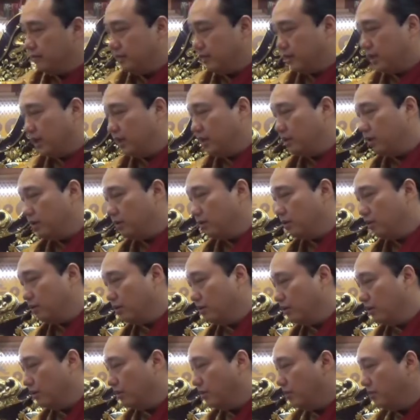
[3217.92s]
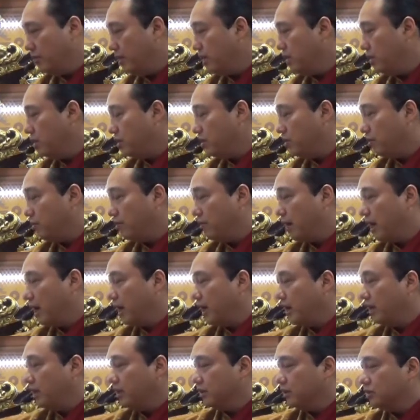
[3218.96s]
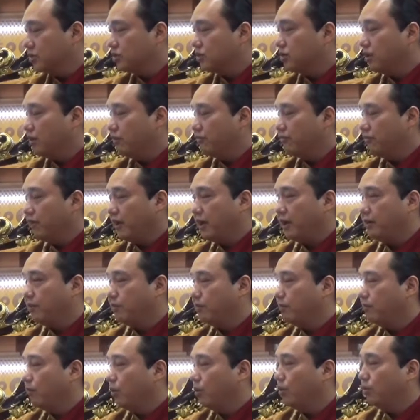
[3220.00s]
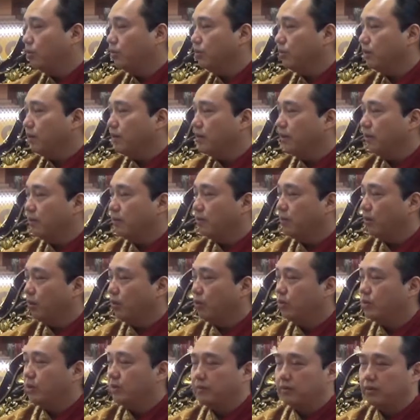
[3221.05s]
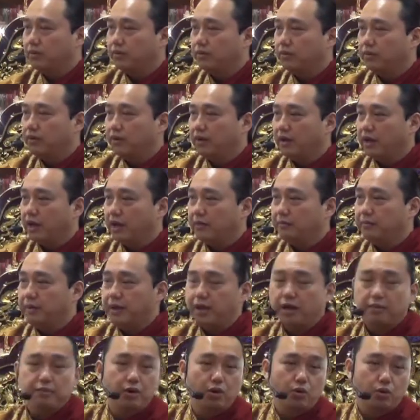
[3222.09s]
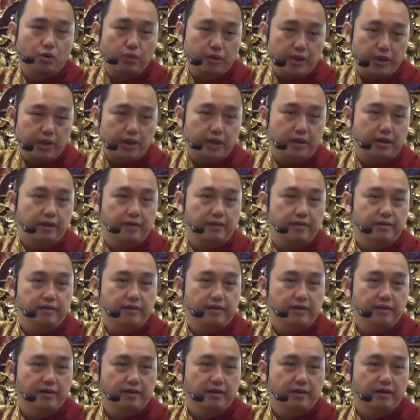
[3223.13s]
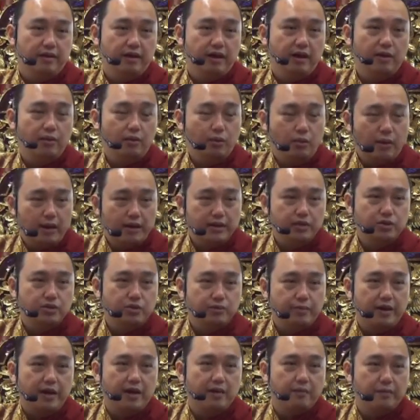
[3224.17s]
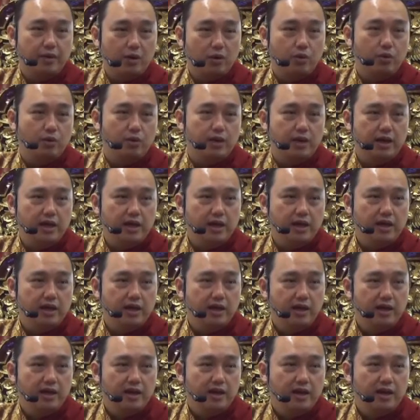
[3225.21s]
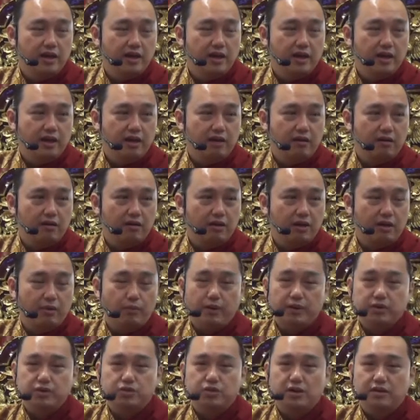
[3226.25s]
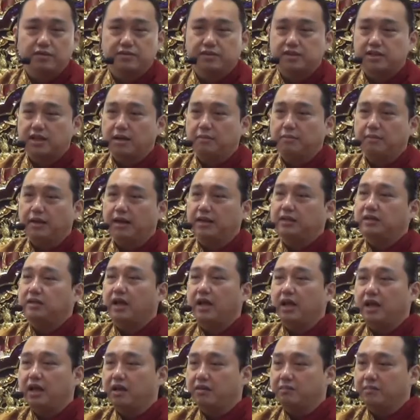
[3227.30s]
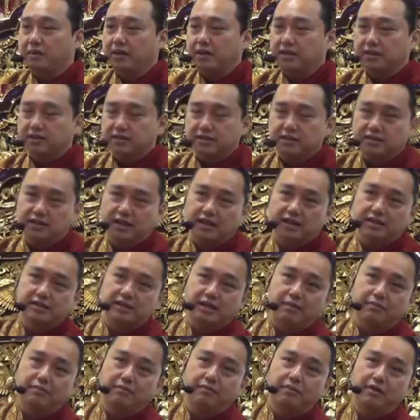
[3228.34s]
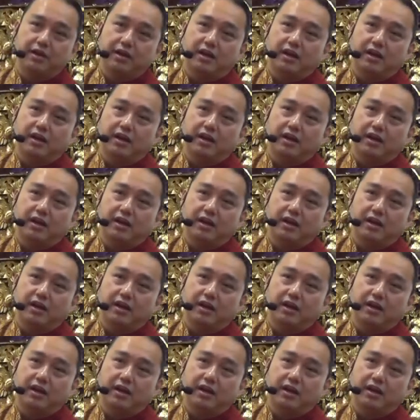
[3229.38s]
then make your mind soft and moldable and become a cookie. And once you become a cookie, okay, once you have some attainments and some